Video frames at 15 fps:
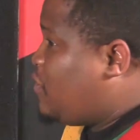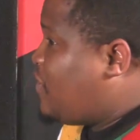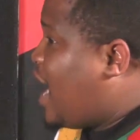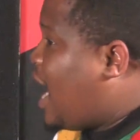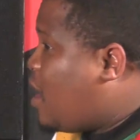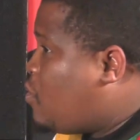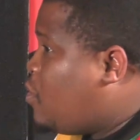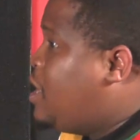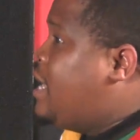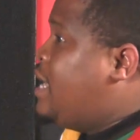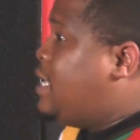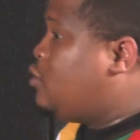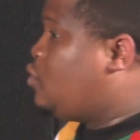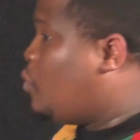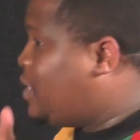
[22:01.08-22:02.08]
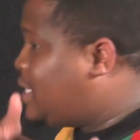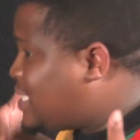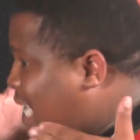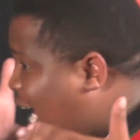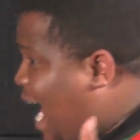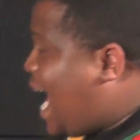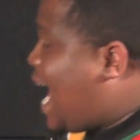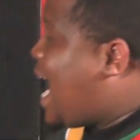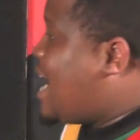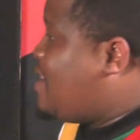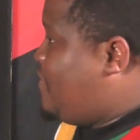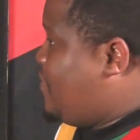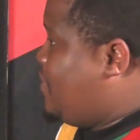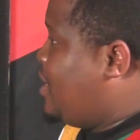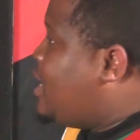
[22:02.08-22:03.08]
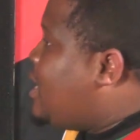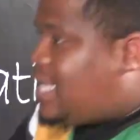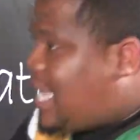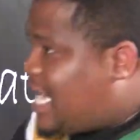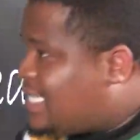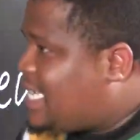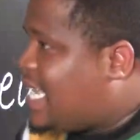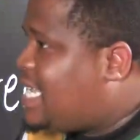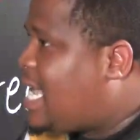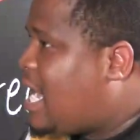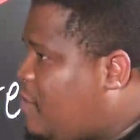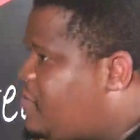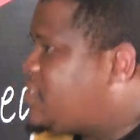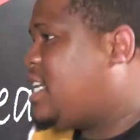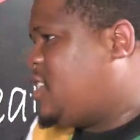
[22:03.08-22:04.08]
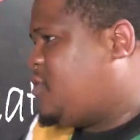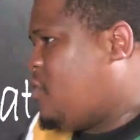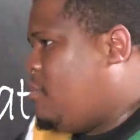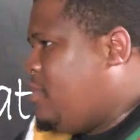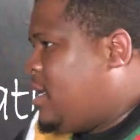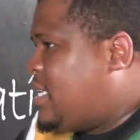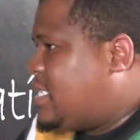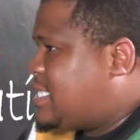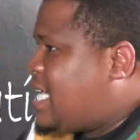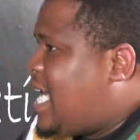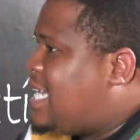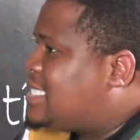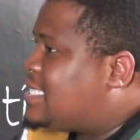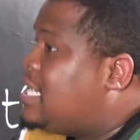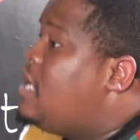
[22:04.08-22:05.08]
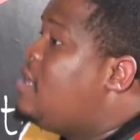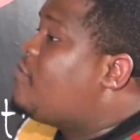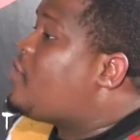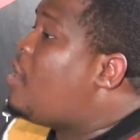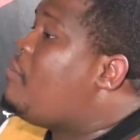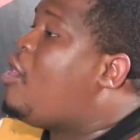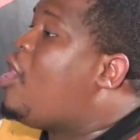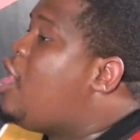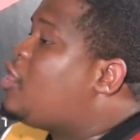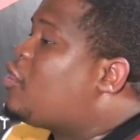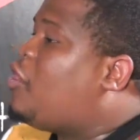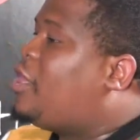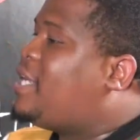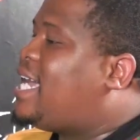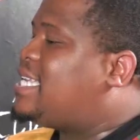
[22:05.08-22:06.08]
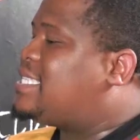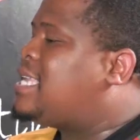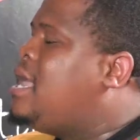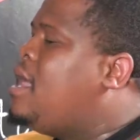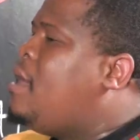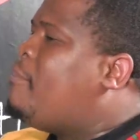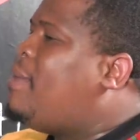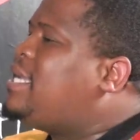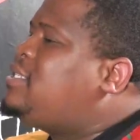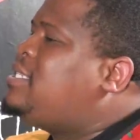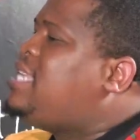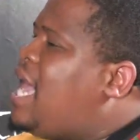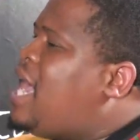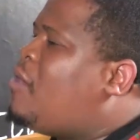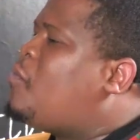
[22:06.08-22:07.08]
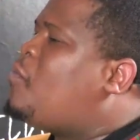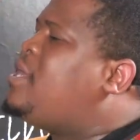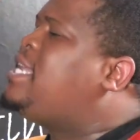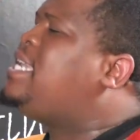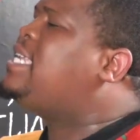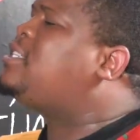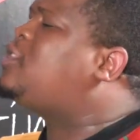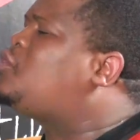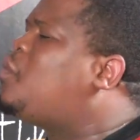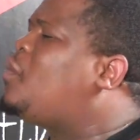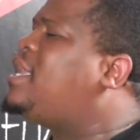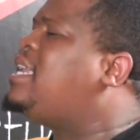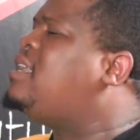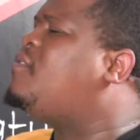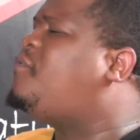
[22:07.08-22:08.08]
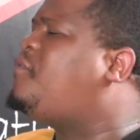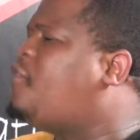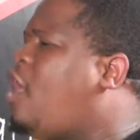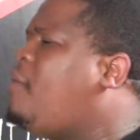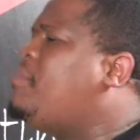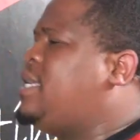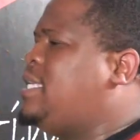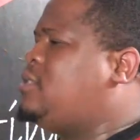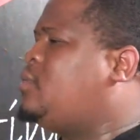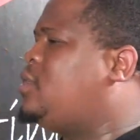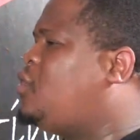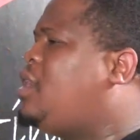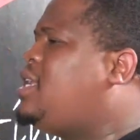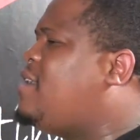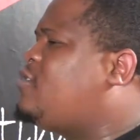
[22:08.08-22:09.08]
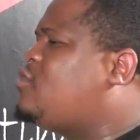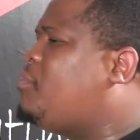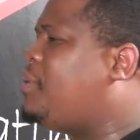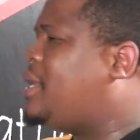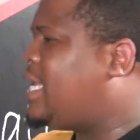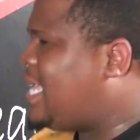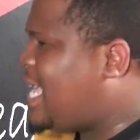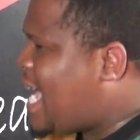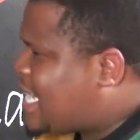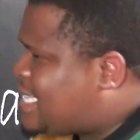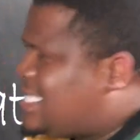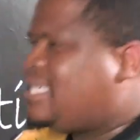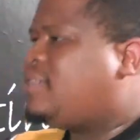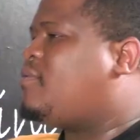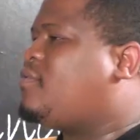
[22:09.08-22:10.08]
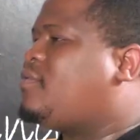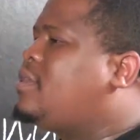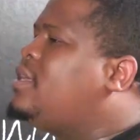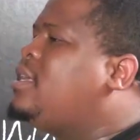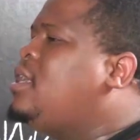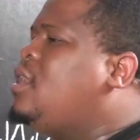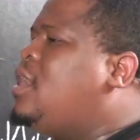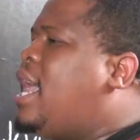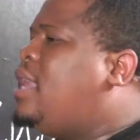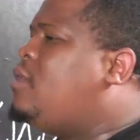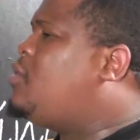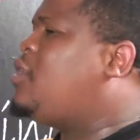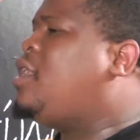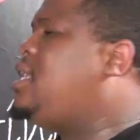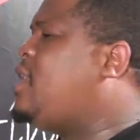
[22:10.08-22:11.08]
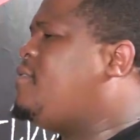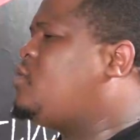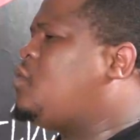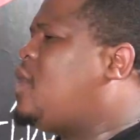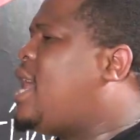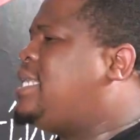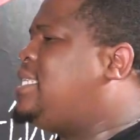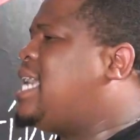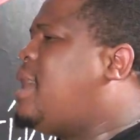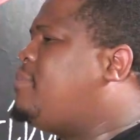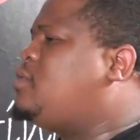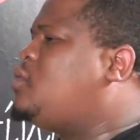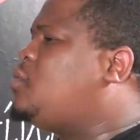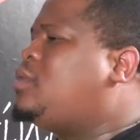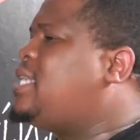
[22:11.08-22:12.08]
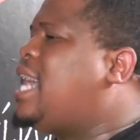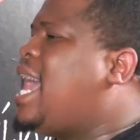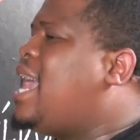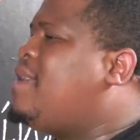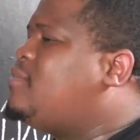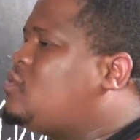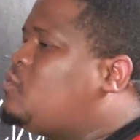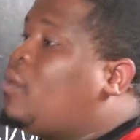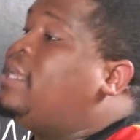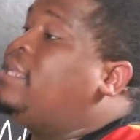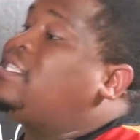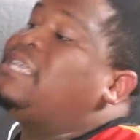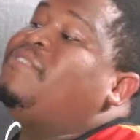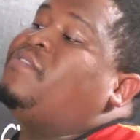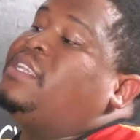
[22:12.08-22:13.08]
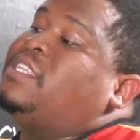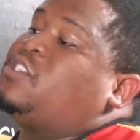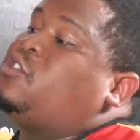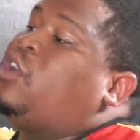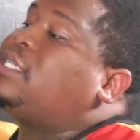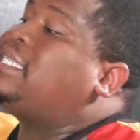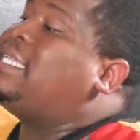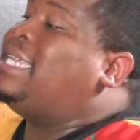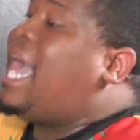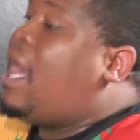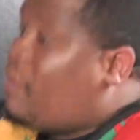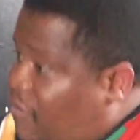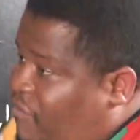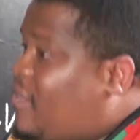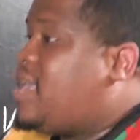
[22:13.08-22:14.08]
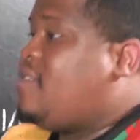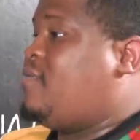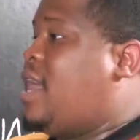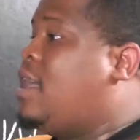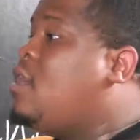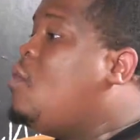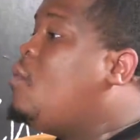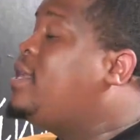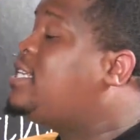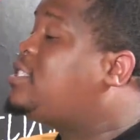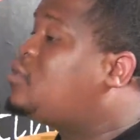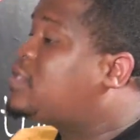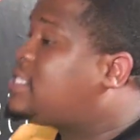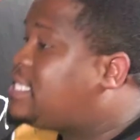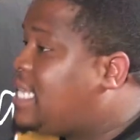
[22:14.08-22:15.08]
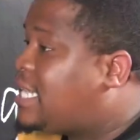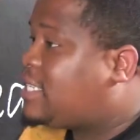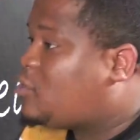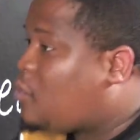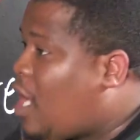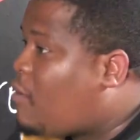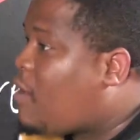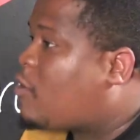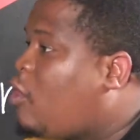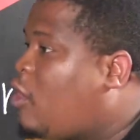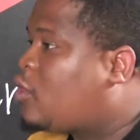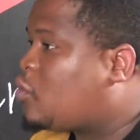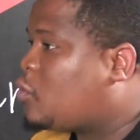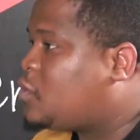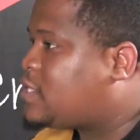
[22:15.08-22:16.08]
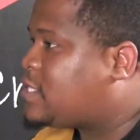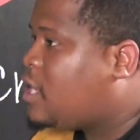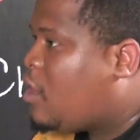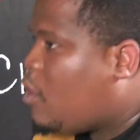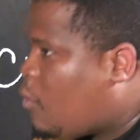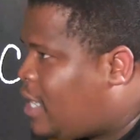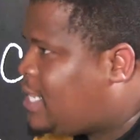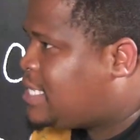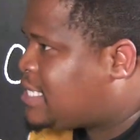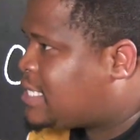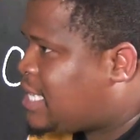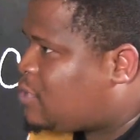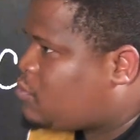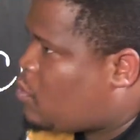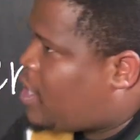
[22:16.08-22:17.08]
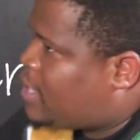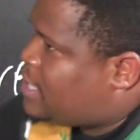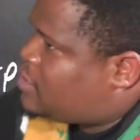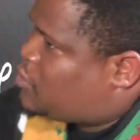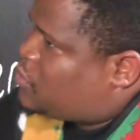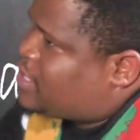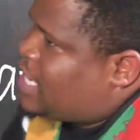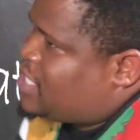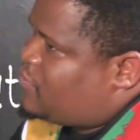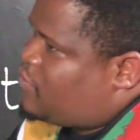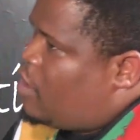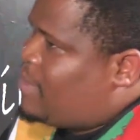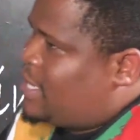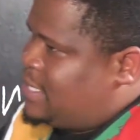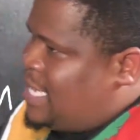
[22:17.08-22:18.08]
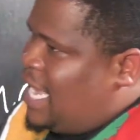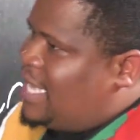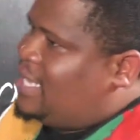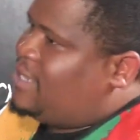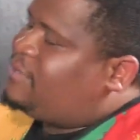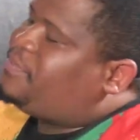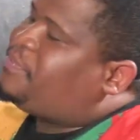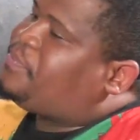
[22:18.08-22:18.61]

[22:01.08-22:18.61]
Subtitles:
of how do we drive the agenda of transforming this country from all corners. But now we need to inform it. We don't have to be reactive. And we don't have to adapt to times when it's not in our favor. We need to stick to our core roots. What is it that we wanted to transform exactly?